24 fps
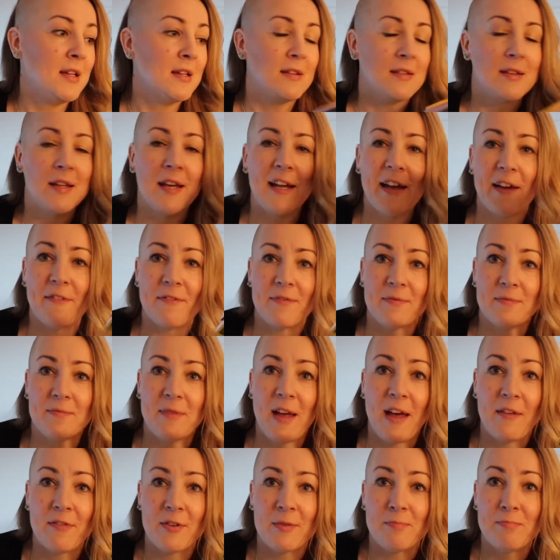they
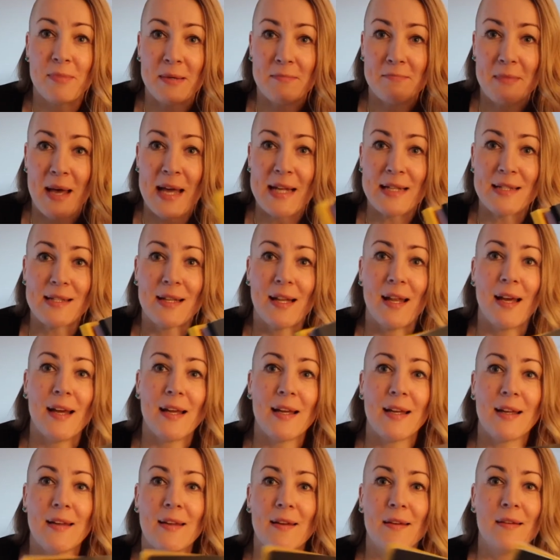haven't been met,
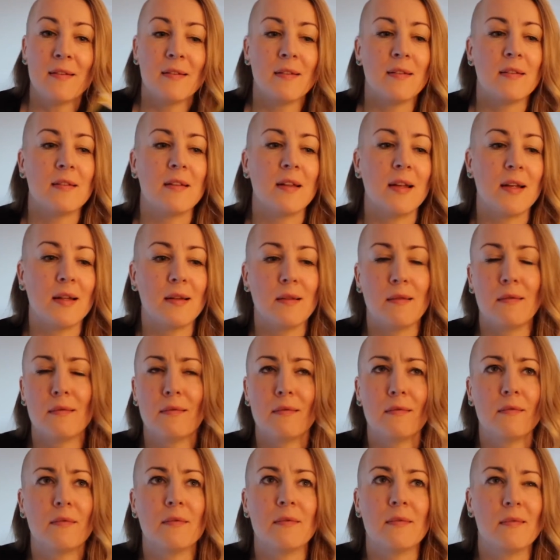like,
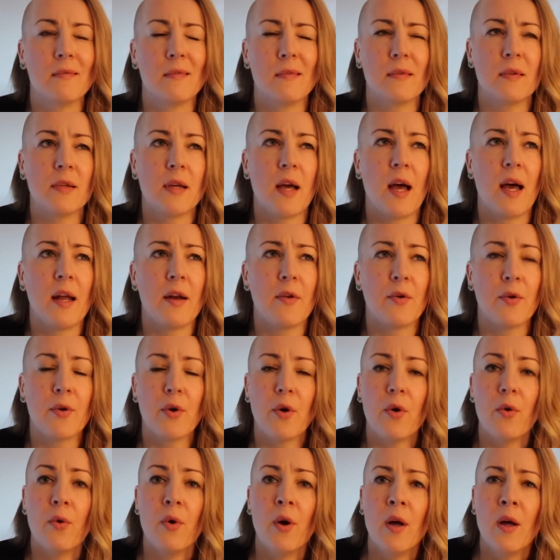I don't
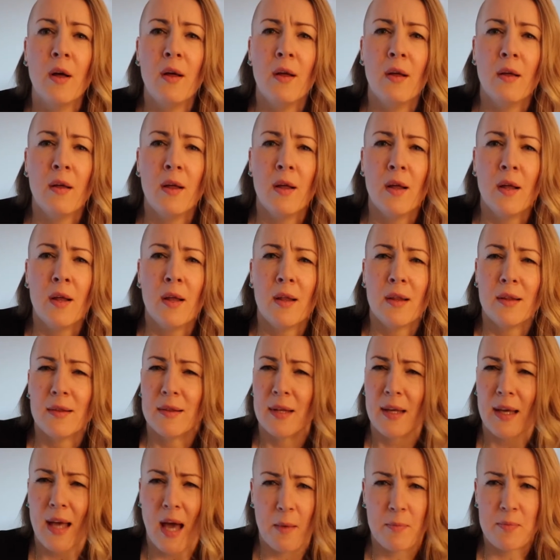know,
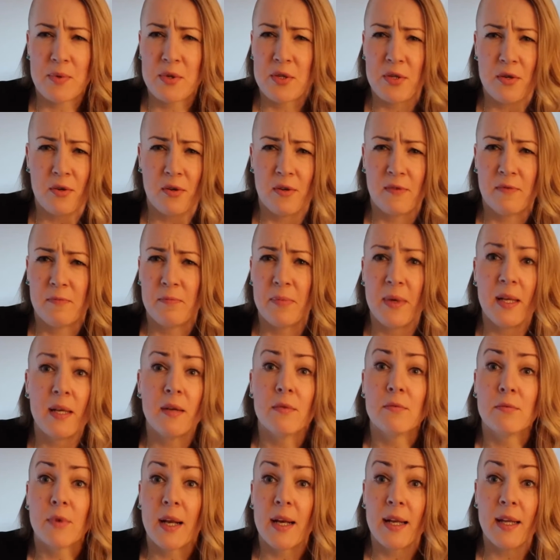the cup should have
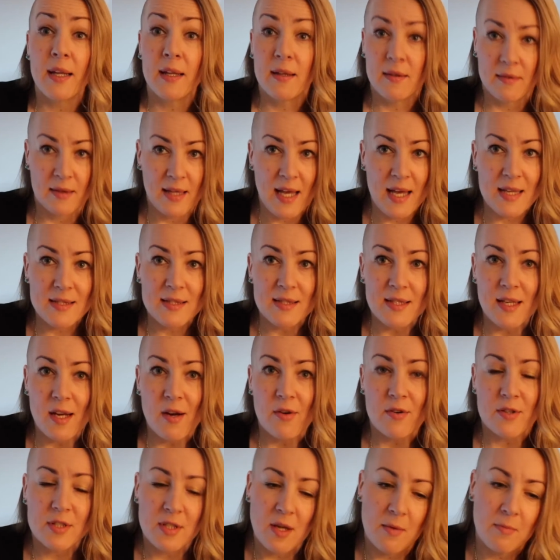been ready last
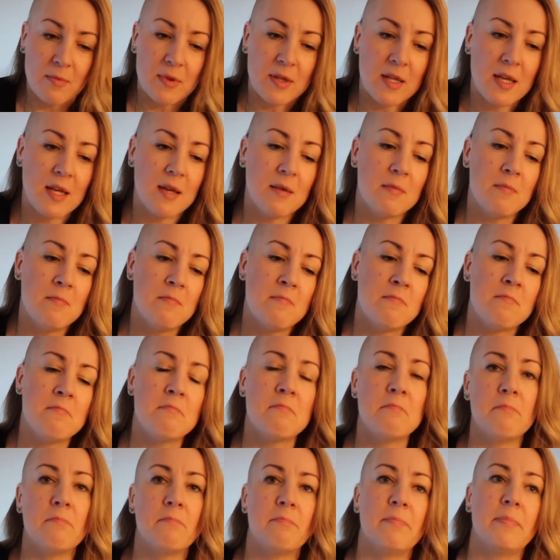year or something,
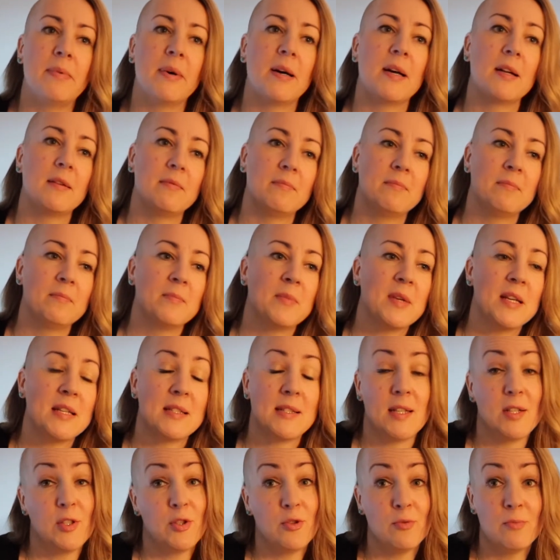but he
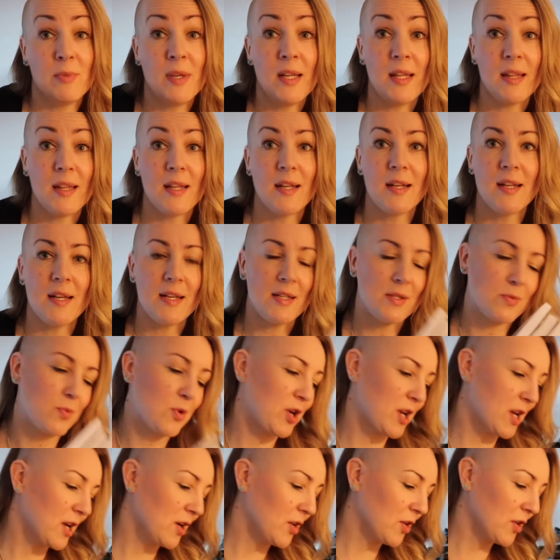said to me that he's
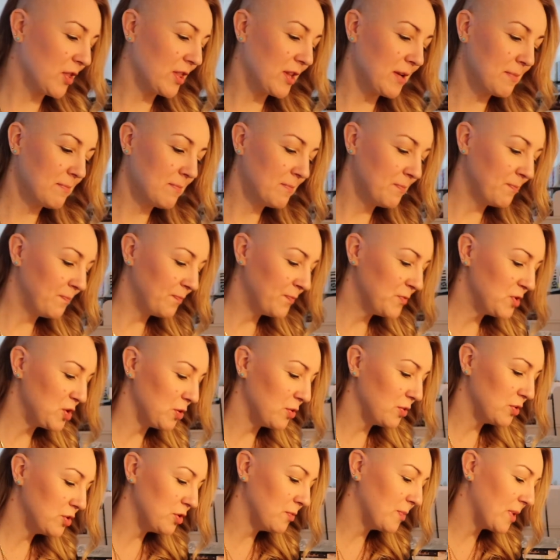working on them
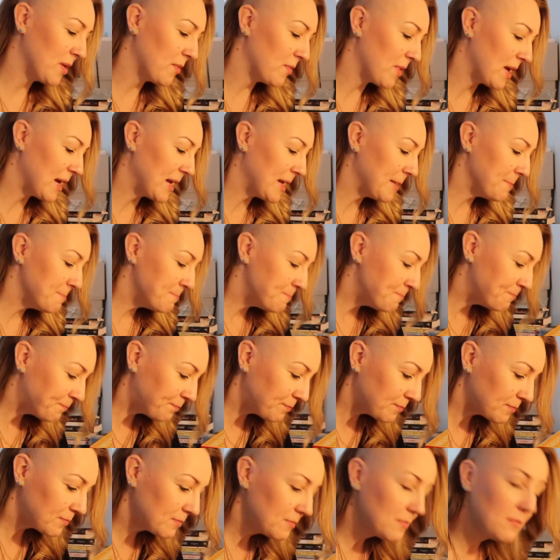to be ready,
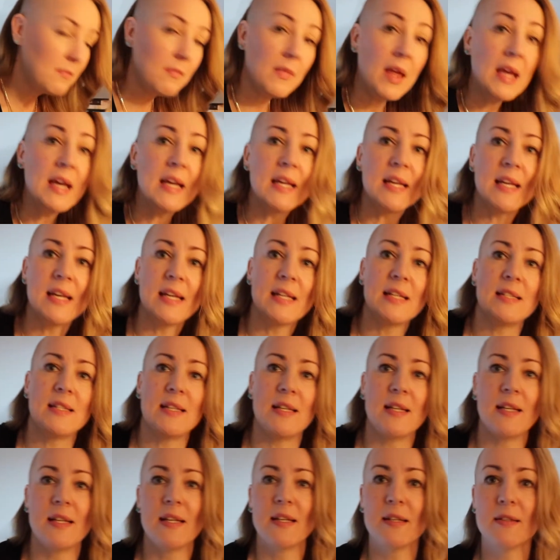
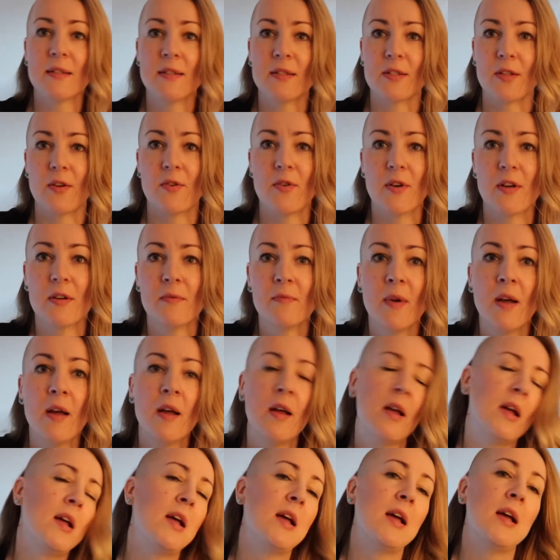edited and so on.
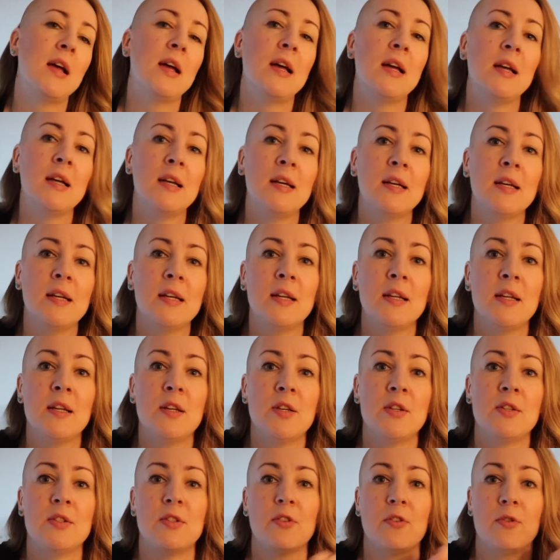
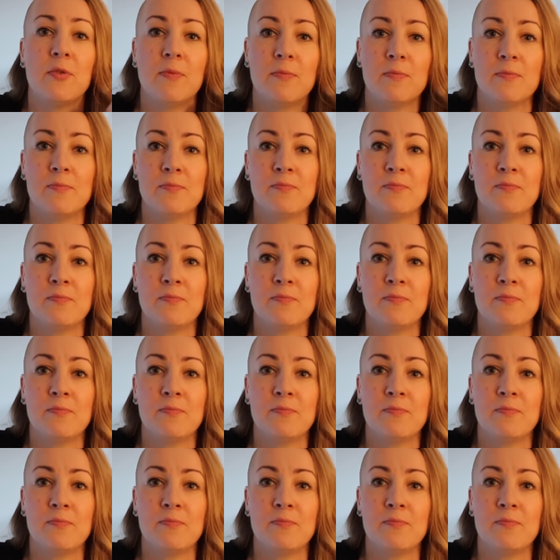So,